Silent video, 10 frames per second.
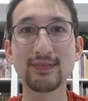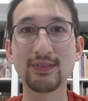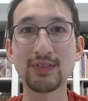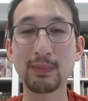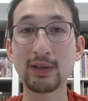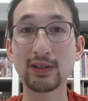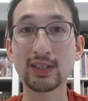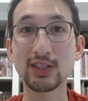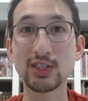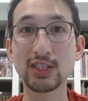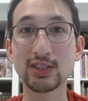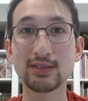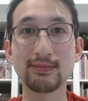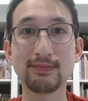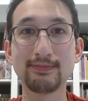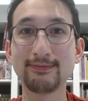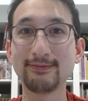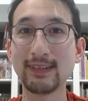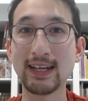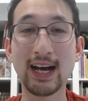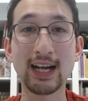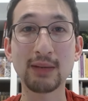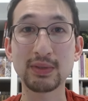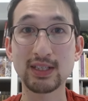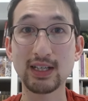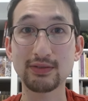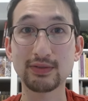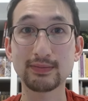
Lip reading: Vampiric Touch is not up to snuff,